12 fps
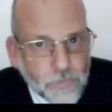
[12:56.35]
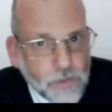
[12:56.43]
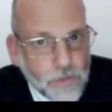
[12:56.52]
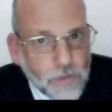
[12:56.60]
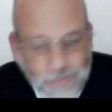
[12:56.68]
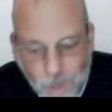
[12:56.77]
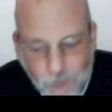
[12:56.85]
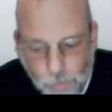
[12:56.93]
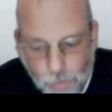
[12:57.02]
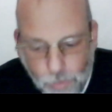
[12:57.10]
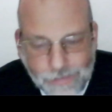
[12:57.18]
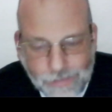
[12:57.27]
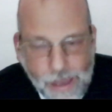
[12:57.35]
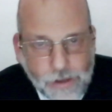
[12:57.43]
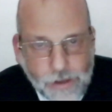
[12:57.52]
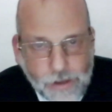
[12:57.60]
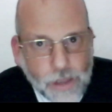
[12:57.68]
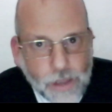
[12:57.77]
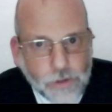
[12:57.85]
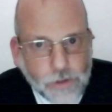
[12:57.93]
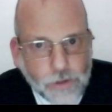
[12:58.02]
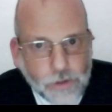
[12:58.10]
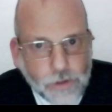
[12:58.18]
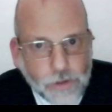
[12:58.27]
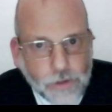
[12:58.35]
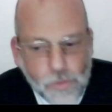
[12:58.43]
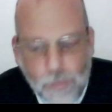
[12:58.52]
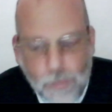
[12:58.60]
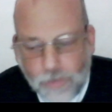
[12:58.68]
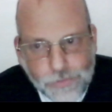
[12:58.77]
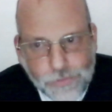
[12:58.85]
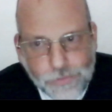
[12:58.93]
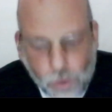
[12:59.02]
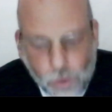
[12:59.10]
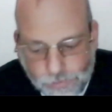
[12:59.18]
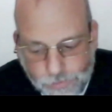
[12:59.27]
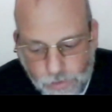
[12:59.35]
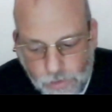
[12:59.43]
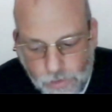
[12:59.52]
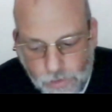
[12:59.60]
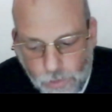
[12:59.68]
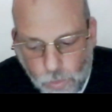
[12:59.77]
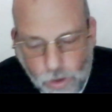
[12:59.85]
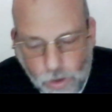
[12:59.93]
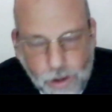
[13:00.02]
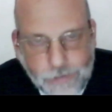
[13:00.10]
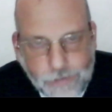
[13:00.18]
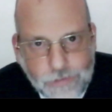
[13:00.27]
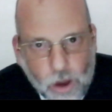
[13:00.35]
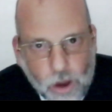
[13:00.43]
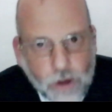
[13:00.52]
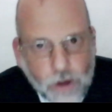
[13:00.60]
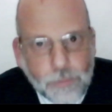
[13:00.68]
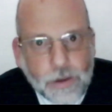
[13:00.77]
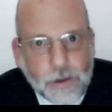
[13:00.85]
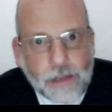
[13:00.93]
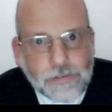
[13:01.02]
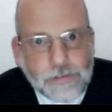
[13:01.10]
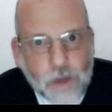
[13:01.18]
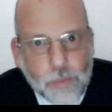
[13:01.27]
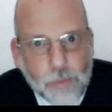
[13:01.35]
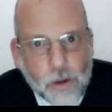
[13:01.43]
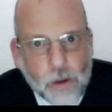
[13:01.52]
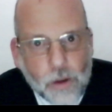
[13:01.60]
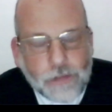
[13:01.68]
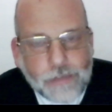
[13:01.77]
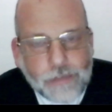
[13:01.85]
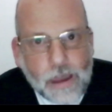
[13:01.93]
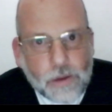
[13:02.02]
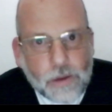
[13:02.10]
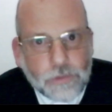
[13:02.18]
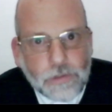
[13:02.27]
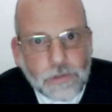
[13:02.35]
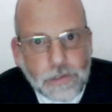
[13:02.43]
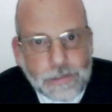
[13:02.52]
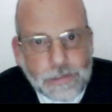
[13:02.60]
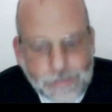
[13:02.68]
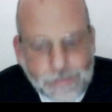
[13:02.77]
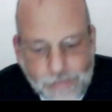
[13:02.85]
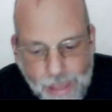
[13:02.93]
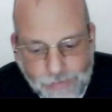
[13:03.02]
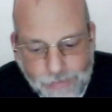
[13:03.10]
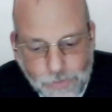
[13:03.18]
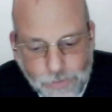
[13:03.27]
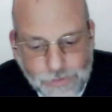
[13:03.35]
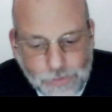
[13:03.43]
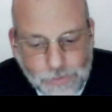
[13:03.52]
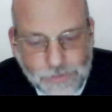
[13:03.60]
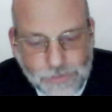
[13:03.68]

Right? So I saw brought down, I don't remember the source where I saw it, but I saw brought down that there was a